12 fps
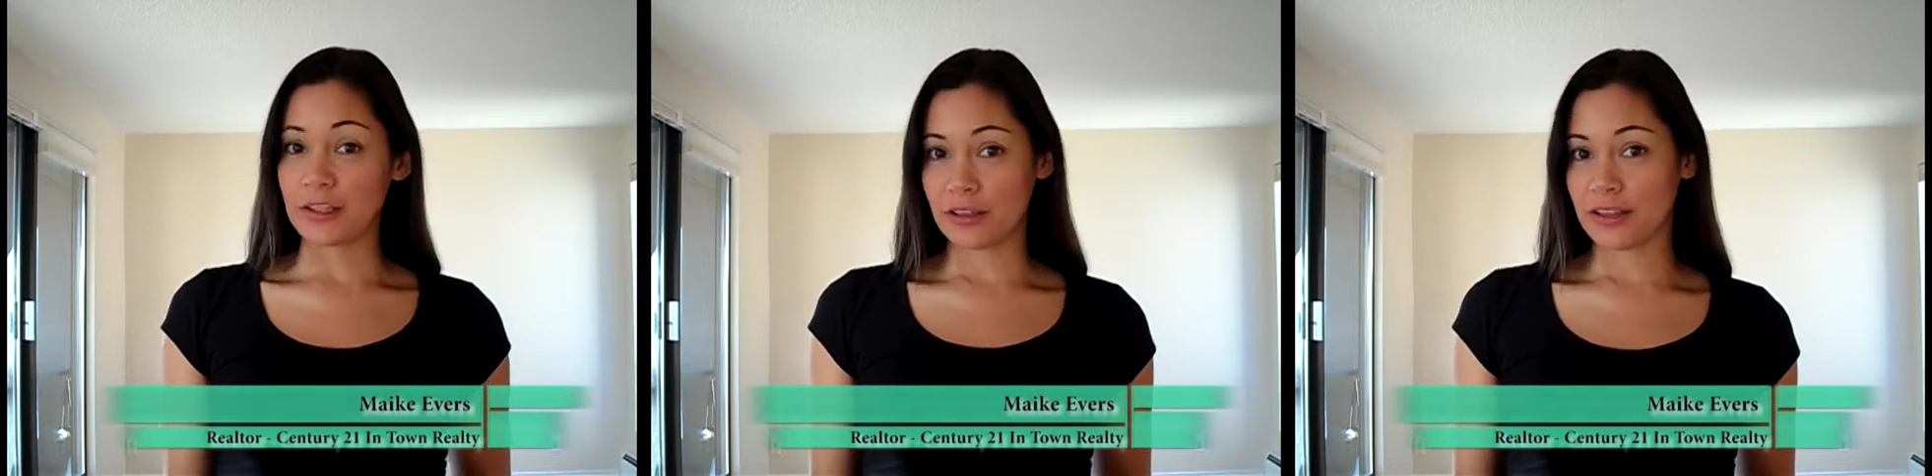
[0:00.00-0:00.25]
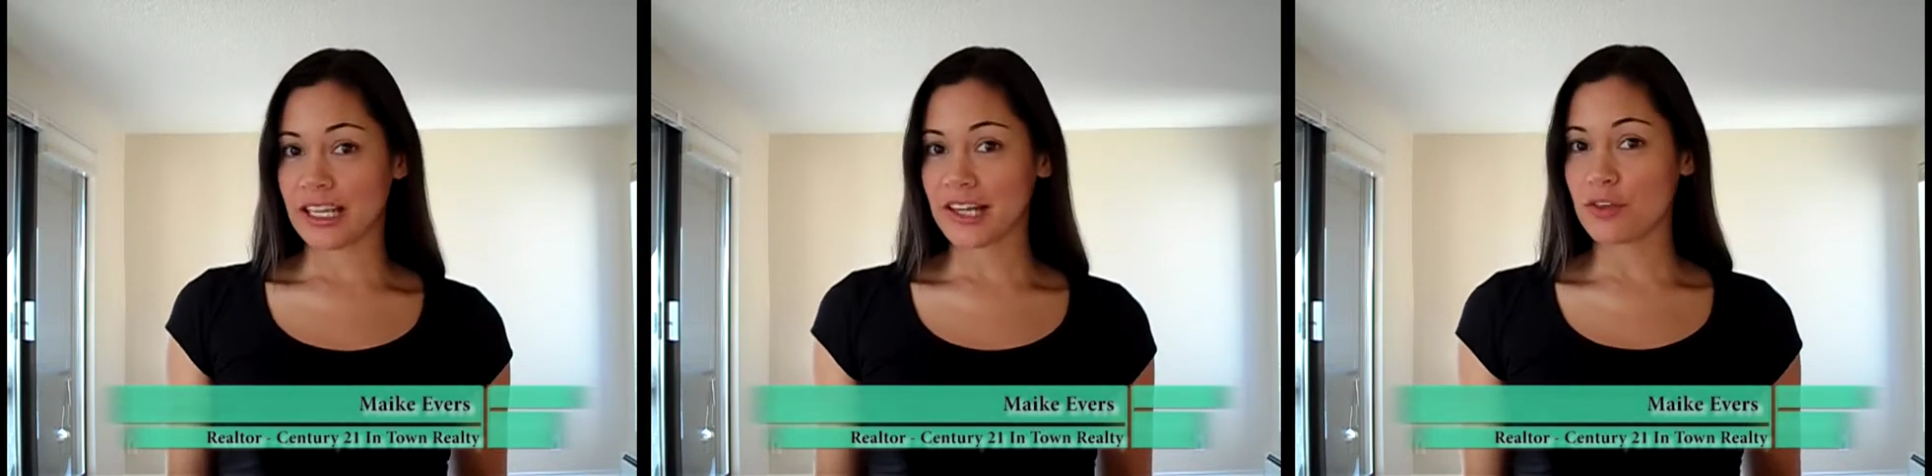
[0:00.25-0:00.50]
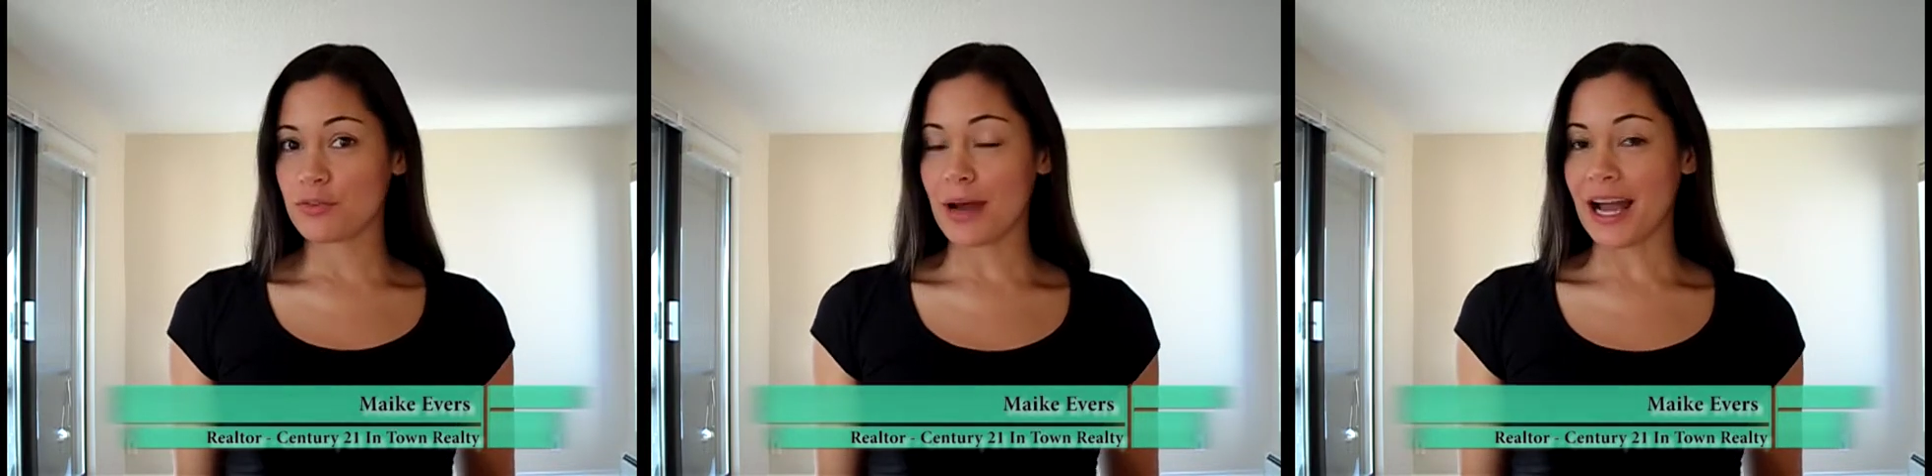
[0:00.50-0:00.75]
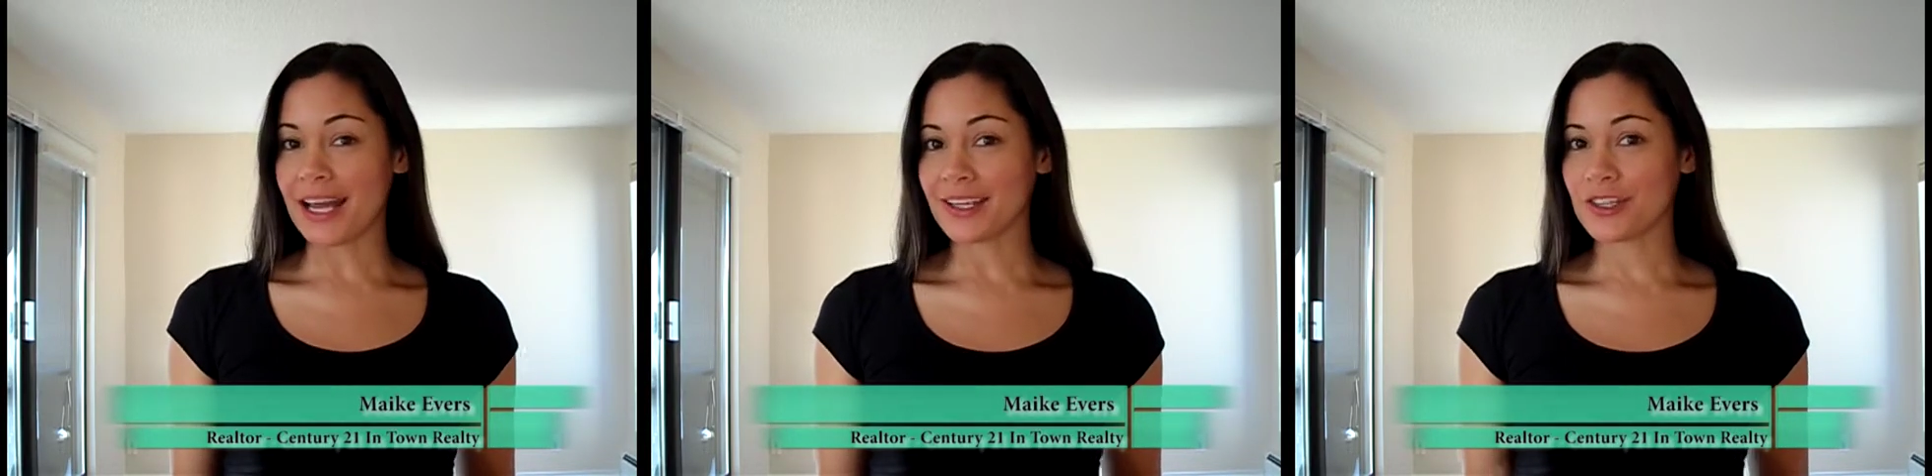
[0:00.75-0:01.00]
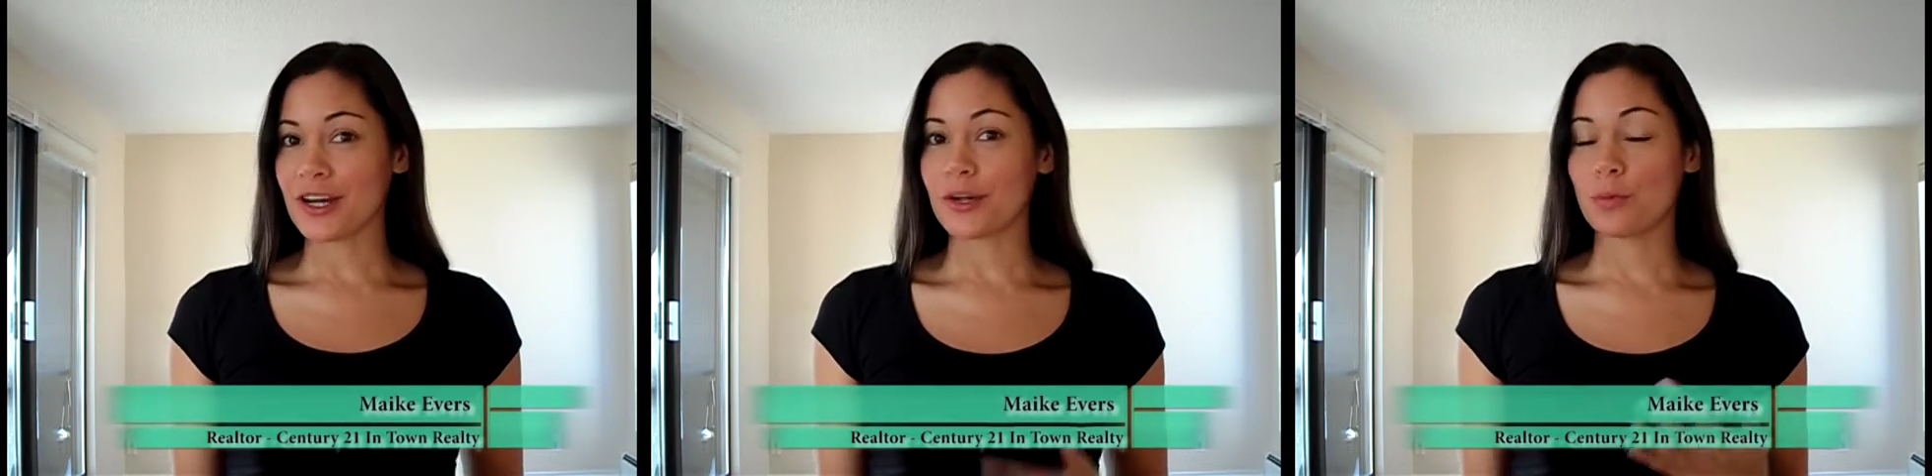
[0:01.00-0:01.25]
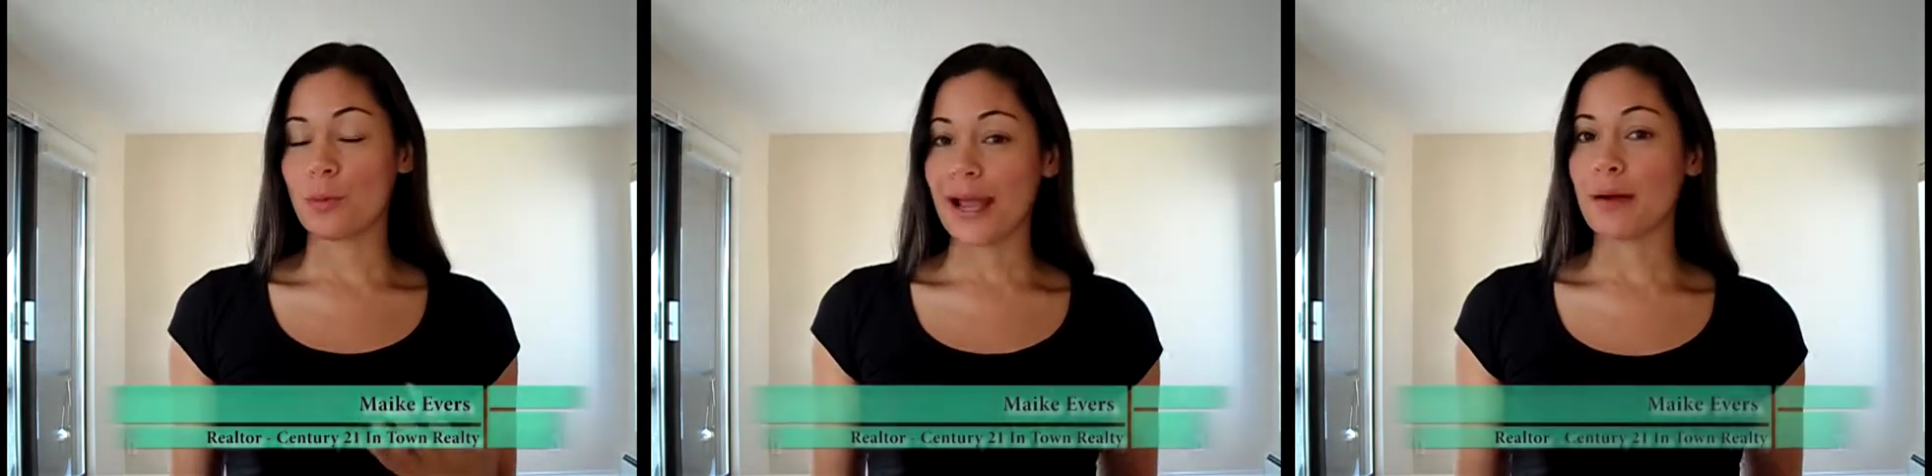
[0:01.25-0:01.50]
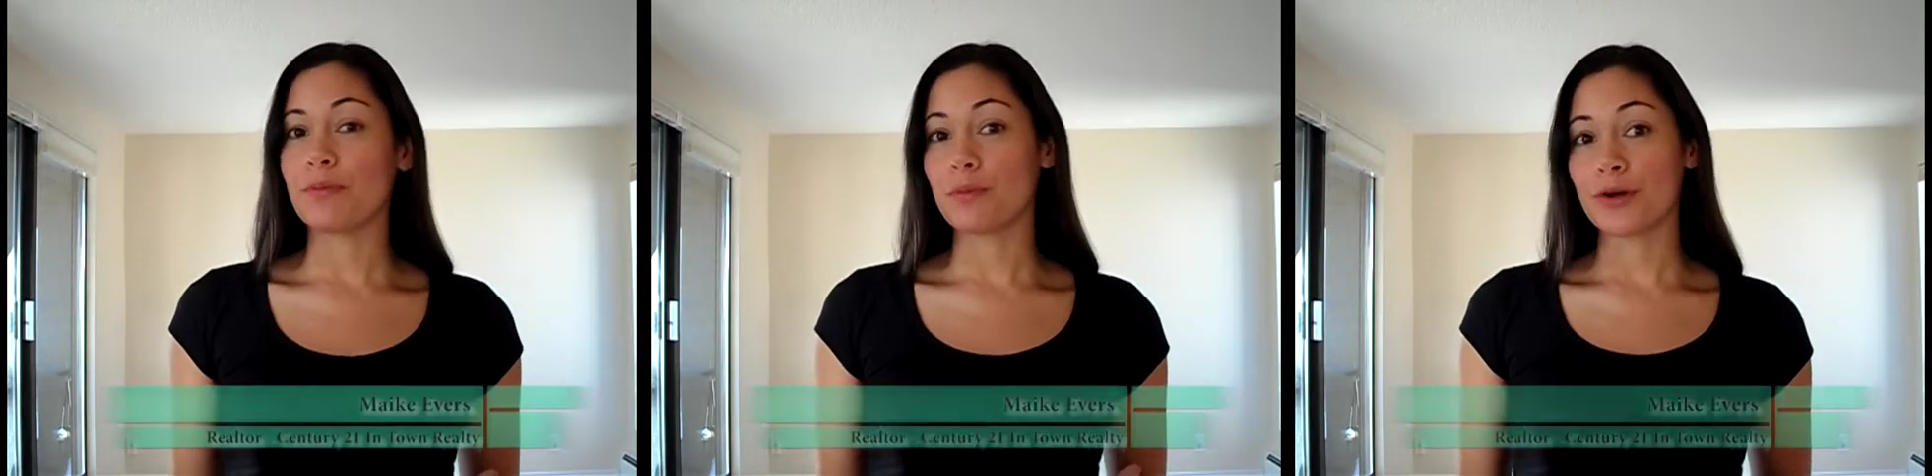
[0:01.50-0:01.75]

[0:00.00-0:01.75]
Are you thinking of buying and trying to weigh up the